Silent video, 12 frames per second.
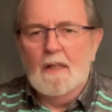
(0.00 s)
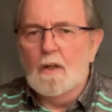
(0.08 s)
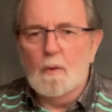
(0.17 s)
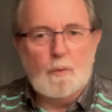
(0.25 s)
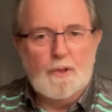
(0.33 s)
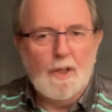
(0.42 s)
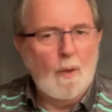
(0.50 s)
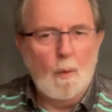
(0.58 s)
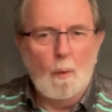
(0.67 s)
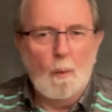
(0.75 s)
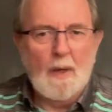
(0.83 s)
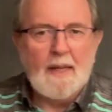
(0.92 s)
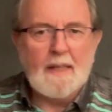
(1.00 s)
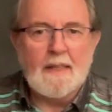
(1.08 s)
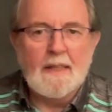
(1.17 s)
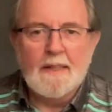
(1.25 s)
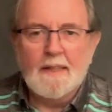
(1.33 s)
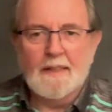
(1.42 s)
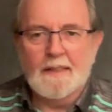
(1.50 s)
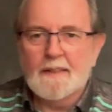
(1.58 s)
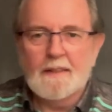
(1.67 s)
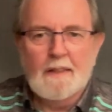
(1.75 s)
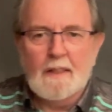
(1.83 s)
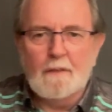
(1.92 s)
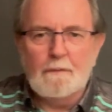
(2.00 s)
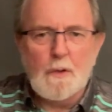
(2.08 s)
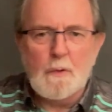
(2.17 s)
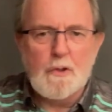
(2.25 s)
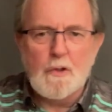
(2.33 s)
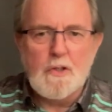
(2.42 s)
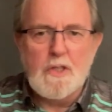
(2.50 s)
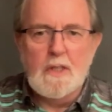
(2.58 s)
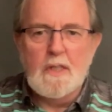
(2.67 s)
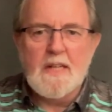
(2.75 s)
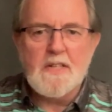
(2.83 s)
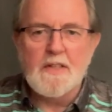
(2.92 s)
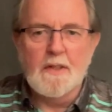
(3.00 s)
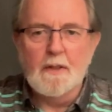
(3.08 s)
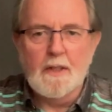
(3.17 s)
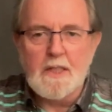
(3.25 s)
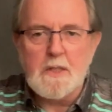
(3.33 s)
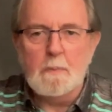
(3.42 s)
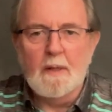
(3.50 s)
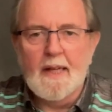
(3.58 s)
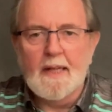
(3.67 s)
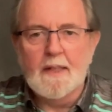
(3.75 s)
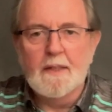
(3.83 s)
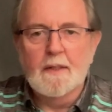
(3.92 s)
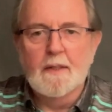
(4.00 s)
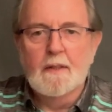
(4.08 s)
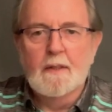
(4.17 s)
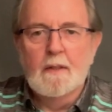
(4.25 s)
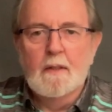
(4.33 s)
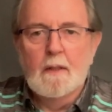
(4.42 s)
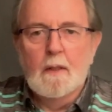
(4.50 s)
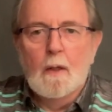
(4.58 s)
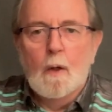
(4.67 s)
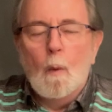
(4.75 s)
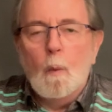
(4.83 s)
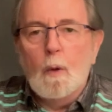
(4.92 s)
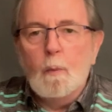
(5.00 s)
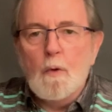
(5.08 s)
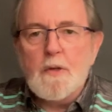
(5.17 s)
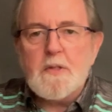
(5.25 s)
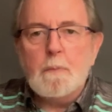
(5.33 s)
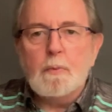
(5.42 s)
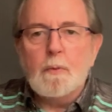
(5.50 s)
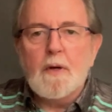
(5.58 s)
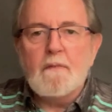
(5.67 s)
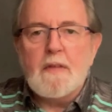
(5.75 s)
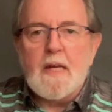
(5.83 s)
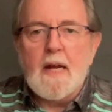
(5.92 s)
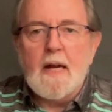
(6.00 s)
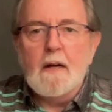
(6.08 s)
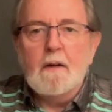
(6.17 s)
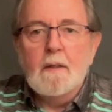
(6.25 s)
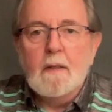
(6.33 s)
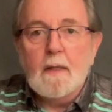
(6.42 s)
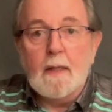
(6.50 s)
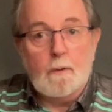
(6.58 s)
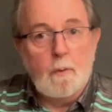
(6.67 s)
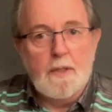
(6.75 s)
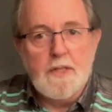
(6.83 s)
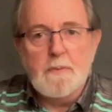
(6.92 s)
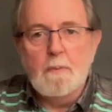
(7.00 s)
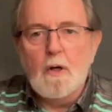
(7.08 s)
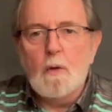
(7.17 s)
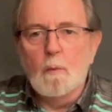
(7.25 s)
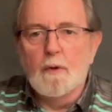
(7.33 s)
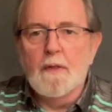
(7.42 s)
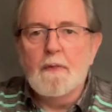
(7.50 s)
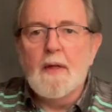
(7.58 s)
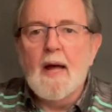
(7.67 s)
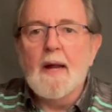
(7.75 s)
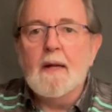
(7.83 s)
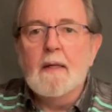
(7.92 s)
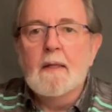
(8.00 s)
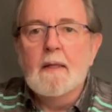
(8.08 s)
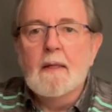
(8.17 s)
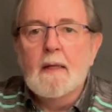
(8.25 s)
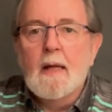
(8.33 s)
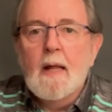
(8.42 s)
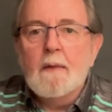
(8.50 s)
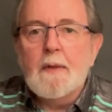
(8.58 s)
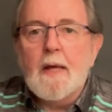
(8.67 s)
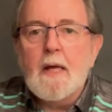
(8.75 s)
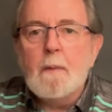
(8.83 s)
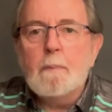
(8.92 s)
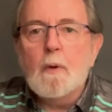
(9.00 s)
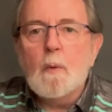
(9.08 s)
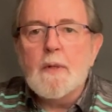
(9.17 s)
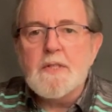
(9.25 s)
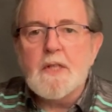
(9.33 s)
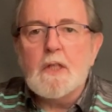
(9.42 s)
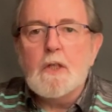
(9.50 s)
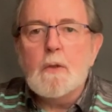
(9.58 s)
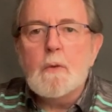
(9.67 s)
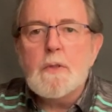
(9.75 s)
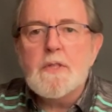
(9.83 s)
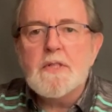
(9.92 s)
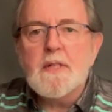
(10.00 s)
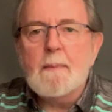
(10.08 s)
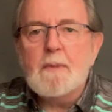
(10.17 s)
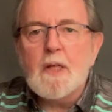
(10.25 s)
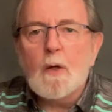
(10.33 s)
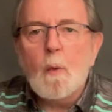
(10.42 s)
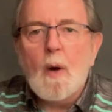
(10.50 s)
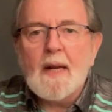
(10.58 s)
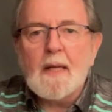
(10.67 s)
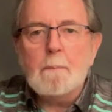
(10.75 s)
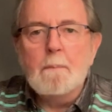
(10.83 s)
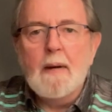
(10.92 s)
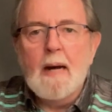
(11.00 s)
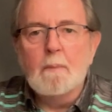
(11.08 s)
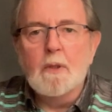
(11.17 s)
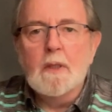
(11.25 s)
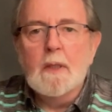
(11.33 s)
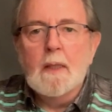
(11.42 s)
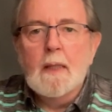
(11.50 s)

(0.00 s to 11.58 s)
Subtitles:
Oh, go away. If you just listen, I'll explain. While one is a bird of the air, and quite a small one at that, the hippo is a huge semi-aquatic mammal,